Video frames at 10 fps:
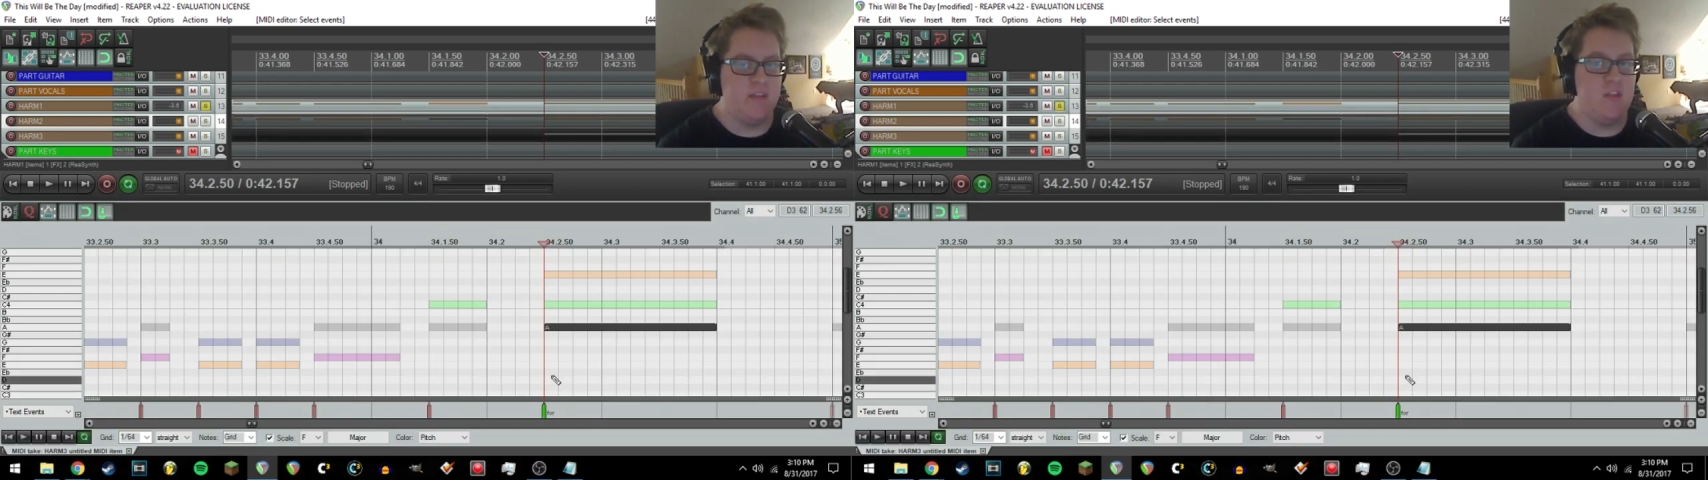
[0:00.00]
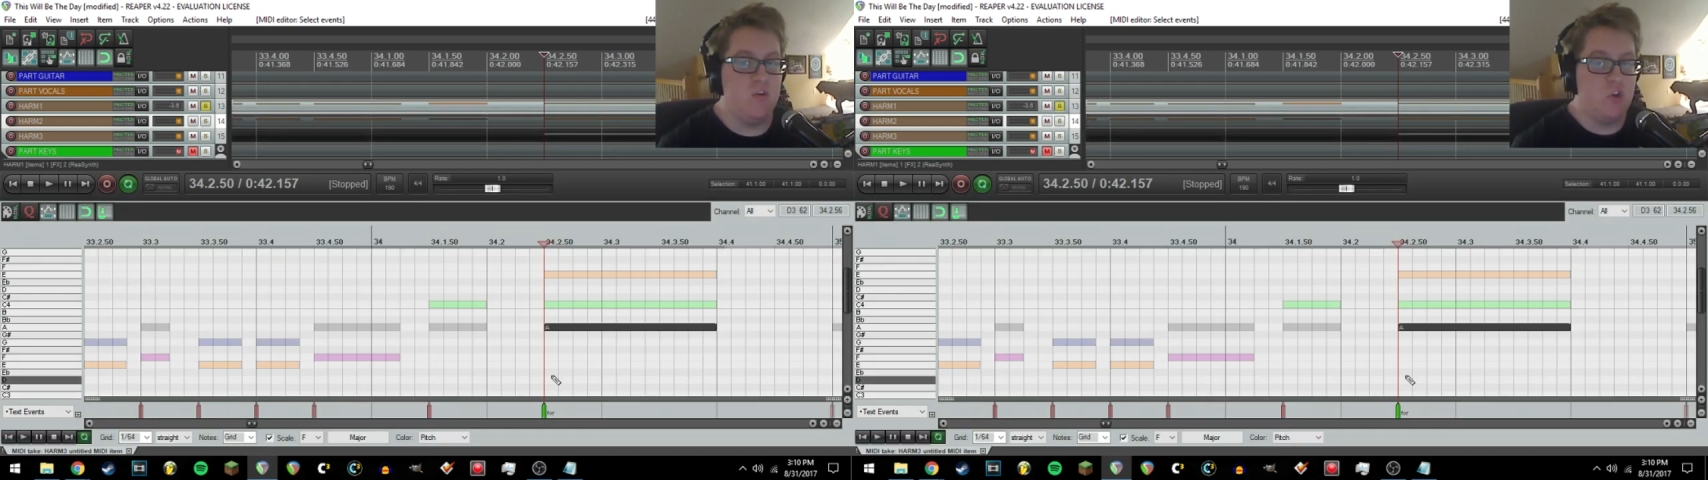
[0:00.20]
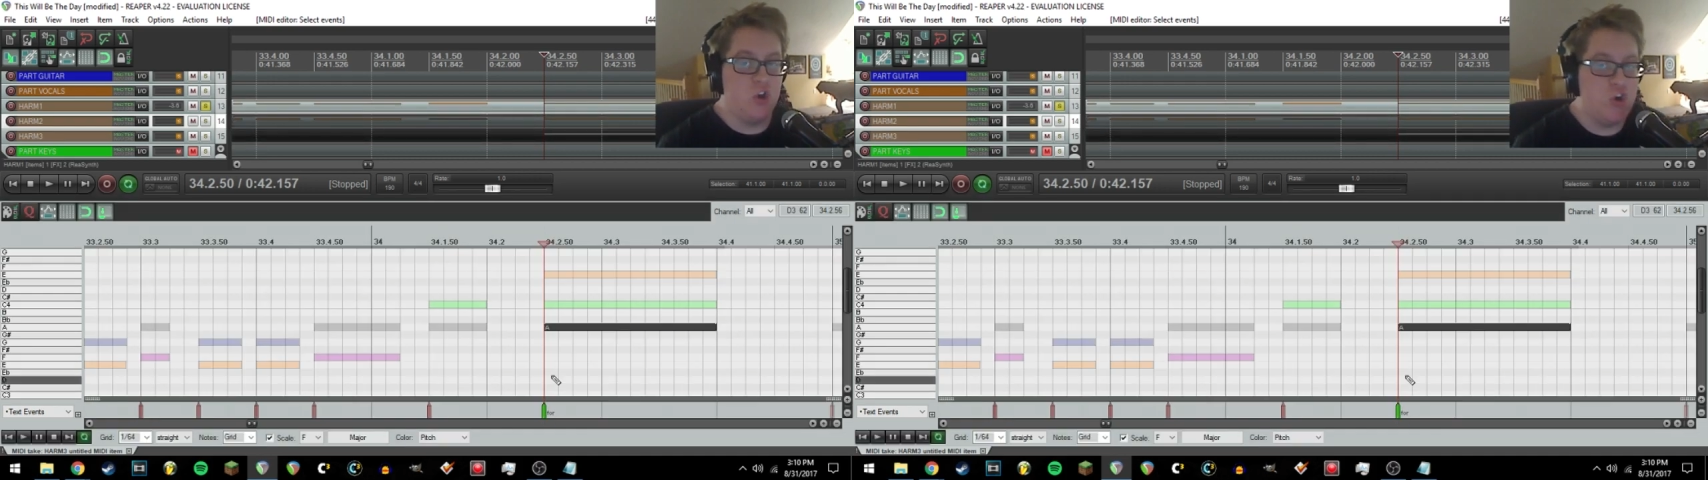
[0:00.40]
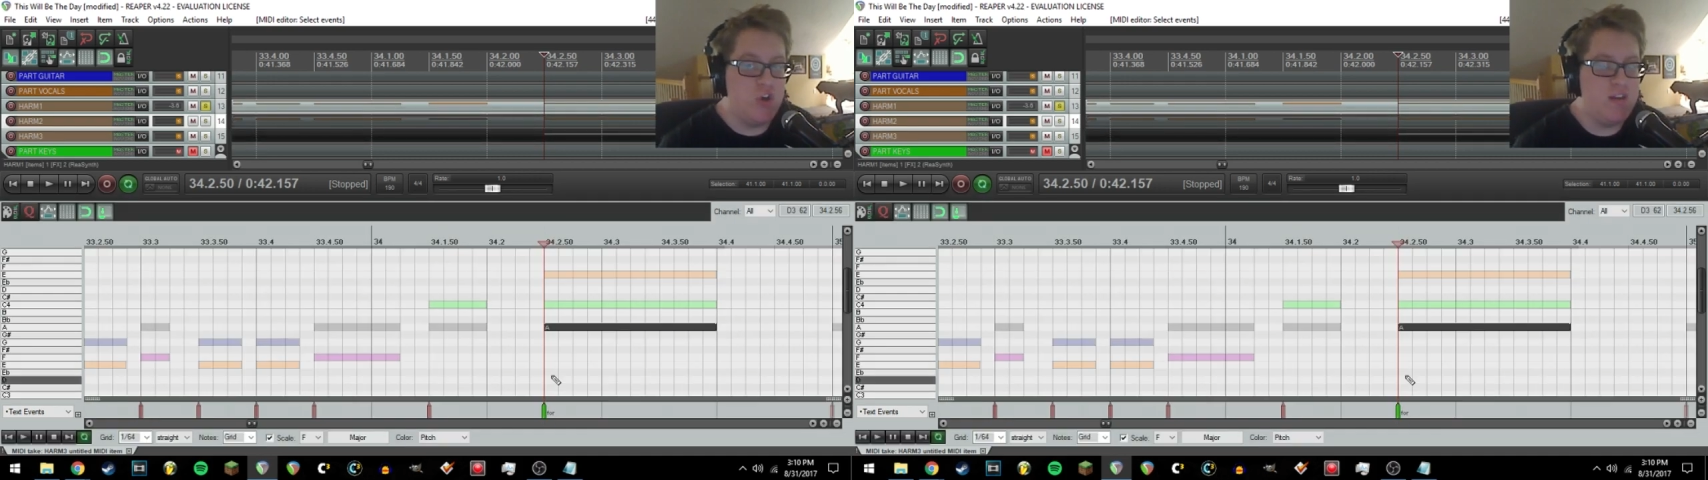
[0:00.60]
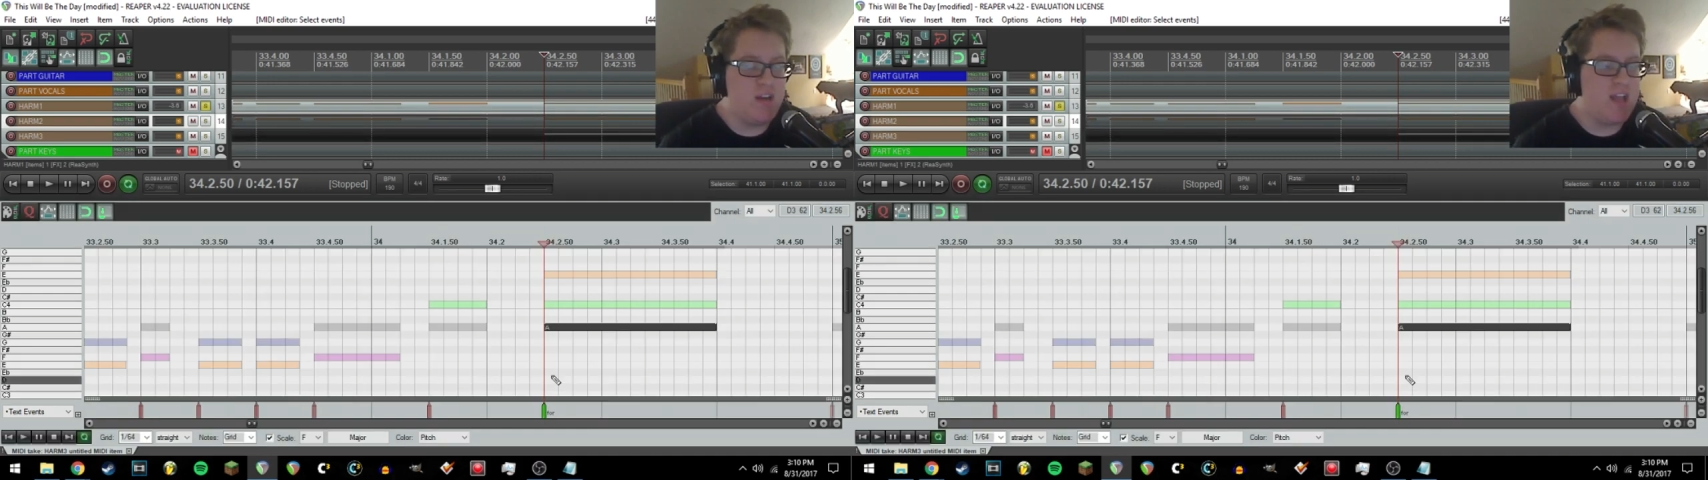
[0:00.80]
I mean, you
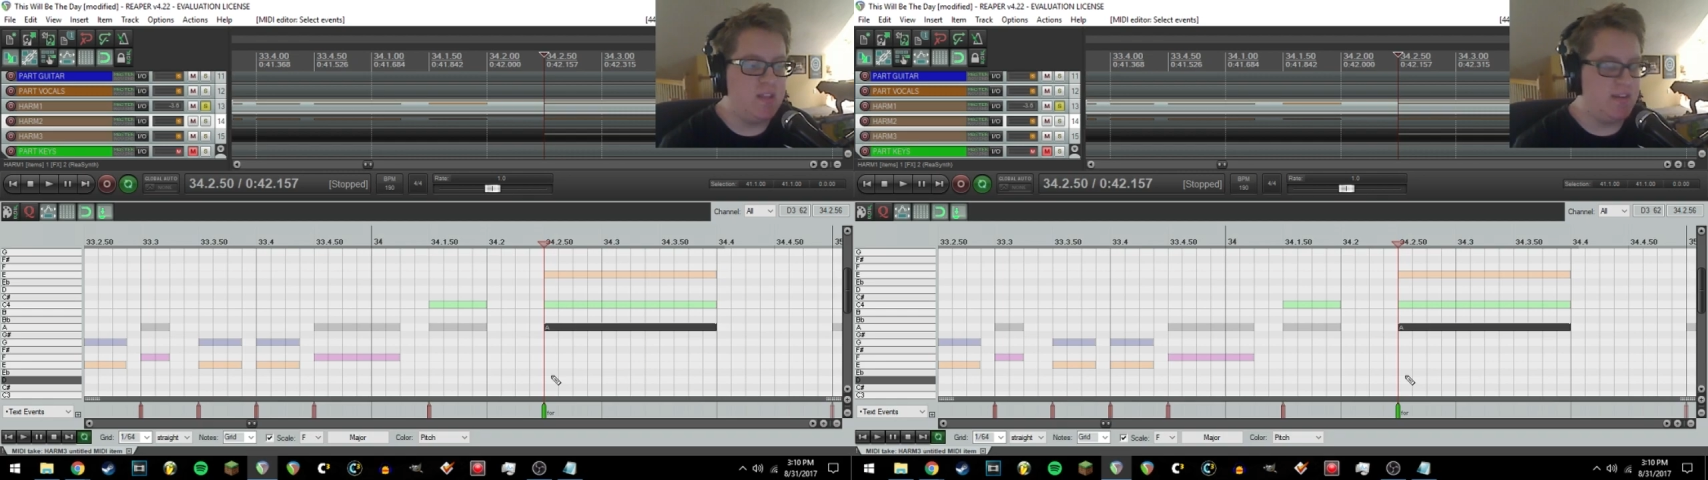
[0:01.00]
could hide the